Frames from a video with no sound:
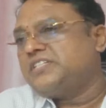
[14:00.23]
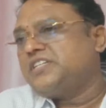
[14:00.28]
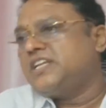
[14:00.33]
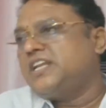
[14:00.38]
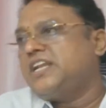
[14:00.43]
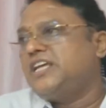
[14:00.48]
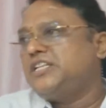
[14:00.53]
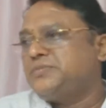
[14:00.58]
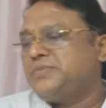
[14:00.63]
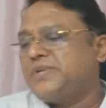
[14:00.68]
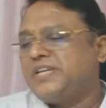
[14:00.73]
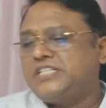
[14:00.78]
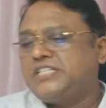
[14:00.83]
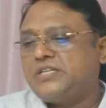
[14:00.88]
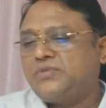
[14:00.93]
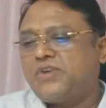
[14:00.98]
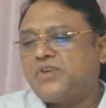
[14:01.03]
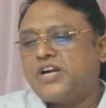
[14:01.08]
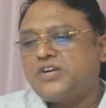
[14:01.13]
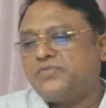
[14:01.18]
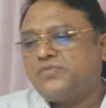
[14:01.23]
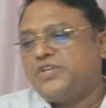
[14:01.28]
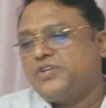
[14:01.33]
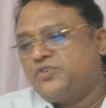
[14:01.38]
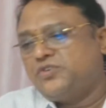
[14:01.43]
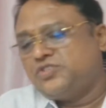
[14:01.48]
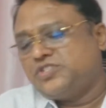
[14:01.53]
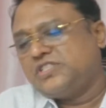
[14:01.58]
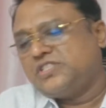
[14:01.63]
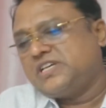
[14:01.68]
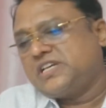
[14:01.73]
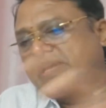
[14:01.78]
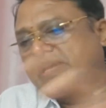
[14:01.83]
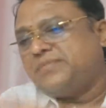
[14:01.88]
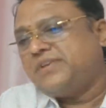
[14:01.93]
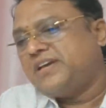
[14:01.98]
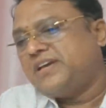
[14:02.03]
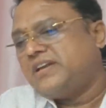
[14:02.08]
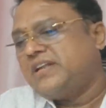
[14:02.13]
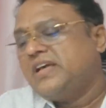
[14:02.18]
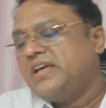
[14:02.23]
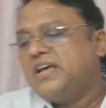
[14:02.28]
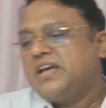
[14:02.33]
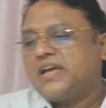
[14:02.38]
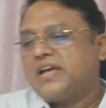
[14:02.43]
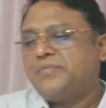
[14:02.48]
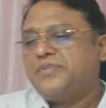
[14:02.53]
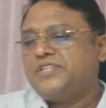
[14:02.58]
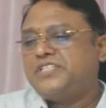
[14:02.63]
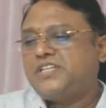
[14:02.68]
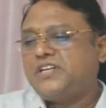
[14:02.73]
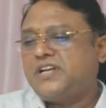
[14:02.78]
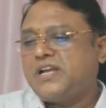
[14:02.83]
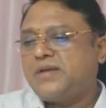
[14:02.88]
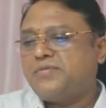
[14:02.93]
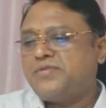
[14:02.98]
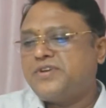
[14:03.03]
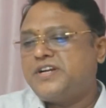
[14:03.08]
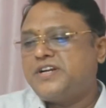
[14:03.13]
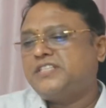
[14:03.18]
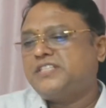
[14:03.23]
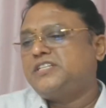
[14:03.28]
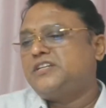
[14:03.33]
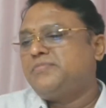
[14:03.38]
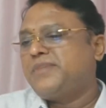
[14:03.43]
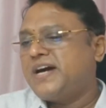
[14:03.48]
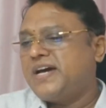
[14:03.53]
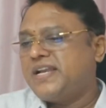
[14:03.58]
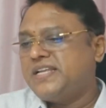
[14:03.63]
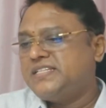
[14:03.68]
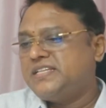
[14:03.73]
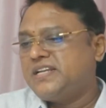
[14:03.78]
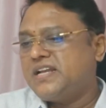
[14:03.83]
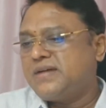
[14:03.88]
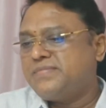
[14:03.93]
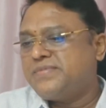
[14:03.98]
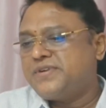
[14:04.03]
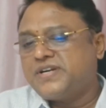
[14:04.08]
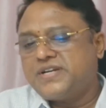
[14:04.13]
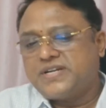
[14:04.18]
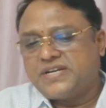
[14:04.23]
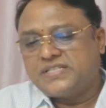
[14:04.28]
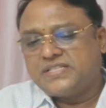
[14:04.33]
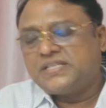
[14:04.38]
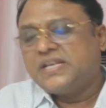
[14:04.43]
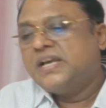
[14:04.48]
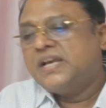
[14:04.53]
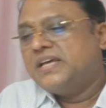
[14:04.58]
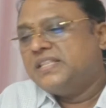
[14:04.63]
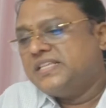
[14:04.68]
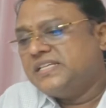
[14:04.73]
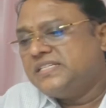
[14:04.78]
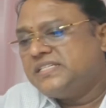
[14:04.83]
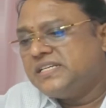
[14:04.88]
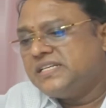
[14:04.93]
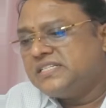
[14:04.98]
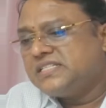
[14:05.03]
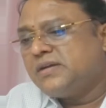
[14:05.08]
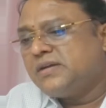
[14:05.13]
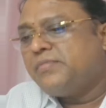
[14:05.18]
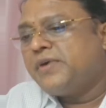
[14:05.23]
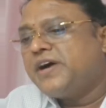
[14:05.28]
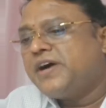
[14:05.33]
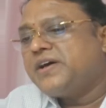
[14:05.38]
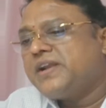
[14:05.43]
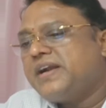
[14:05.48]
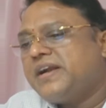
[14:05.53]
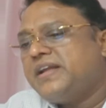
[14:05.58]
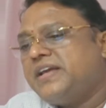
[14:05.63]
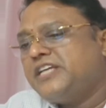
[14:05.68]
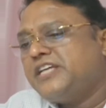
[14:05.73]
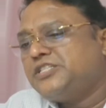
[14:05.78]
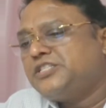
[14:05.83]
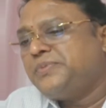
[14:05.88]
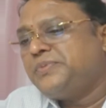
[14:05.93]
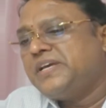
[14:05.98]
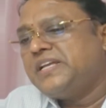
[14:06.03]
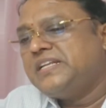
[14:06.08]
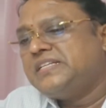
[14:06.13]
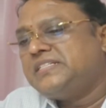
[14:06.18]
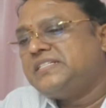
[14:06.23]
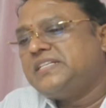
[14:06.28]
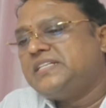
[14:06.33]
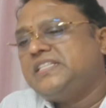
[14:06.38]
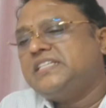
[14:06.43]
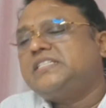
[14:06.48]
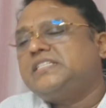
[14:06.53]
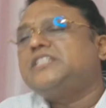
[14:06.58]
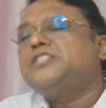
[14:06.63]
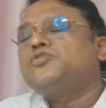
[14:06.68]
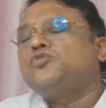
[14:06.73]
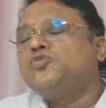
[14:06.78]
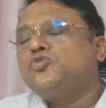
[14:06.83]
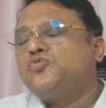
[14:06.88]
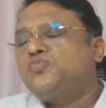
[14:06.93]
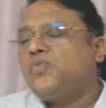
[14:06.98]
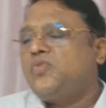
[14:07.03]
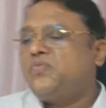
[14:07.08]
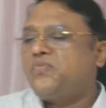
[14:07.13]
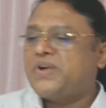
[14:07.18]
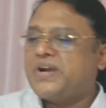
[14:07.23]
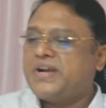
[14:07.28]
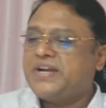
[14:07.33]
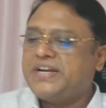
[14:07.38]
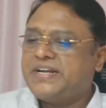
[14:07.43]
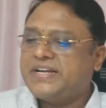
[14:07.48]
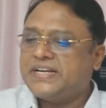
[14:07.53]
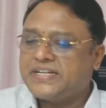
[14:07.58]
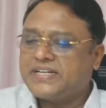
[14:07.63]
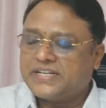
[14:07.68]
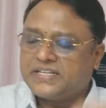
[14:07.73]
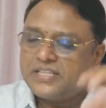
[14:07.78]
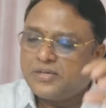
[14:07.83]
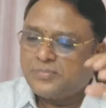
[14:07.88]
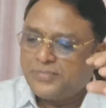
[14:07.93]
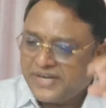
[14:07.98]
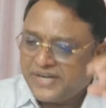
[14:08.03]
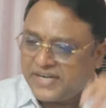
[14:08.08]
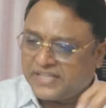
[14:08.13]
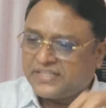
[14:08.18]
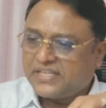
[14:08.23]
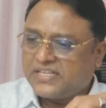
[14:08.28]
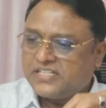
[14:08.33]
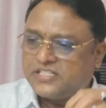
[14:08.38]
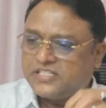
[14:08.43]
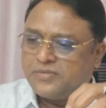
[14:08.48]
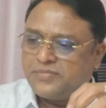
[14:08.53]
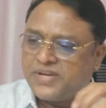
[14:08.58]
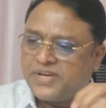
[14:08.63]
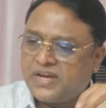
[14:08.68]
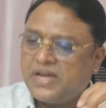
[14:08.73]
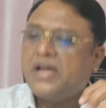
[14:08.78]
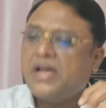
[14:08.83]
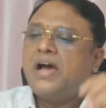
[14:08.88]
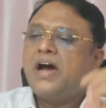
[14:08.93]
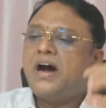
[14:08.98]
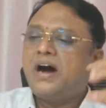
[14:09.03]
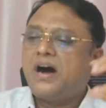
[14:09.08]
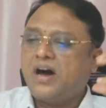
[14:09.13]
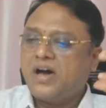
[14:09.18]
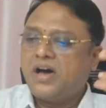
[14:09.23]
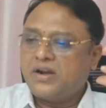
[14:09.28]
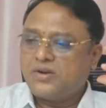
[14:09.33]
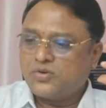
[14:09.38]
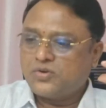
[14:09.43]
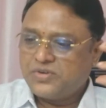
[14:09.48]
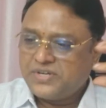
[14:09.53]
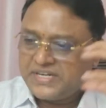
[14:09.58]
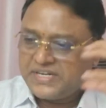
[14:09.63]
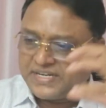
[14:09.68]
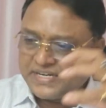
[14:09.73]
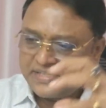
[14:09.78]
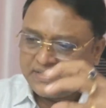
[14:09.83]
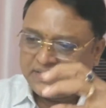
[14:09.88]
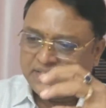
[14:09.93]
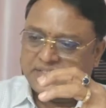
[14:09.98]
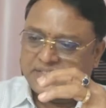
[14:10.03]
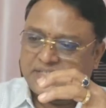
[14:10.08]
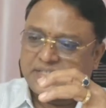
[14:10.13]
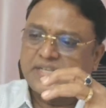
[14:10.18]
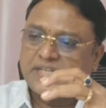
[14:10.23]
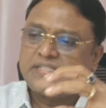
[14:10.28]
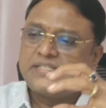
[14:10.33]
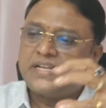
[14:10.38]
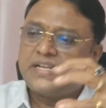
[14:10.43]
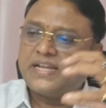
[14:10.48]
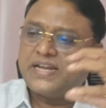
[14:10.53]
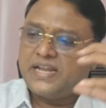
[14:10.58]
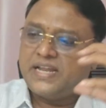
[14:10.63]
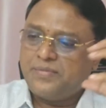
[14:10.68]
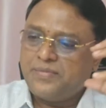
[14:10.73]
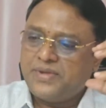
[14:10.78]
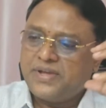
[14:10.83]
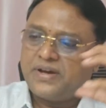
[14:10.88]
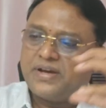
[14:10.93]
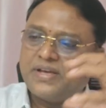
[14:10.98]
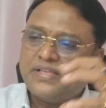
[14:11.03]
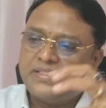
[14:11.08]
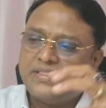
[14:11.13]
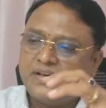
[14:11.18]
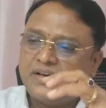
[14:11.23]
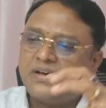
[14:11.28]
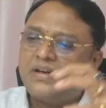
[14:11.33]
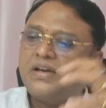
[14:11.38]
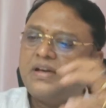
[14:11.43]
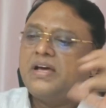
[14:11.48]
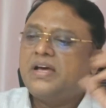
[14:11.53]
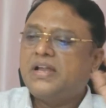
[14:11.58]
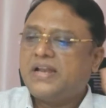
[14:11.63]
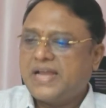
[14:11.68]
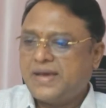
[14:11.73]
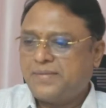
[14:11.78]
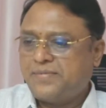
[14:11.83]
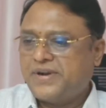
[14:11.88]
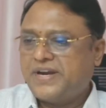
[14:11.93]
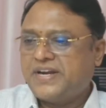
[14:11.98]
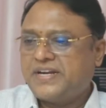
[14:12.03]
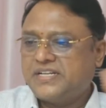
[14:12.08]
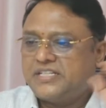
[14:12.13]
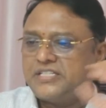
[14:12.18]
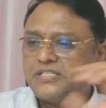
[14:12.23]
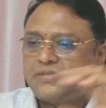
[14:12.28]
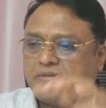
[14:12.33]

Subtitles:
HPLC what we use in the chemistry laboratories and biology laboratories. This is the bio-rad HPLC. This is useful for detecting the beta thalassemia or to detect the sickle cell anemia in the laboratories,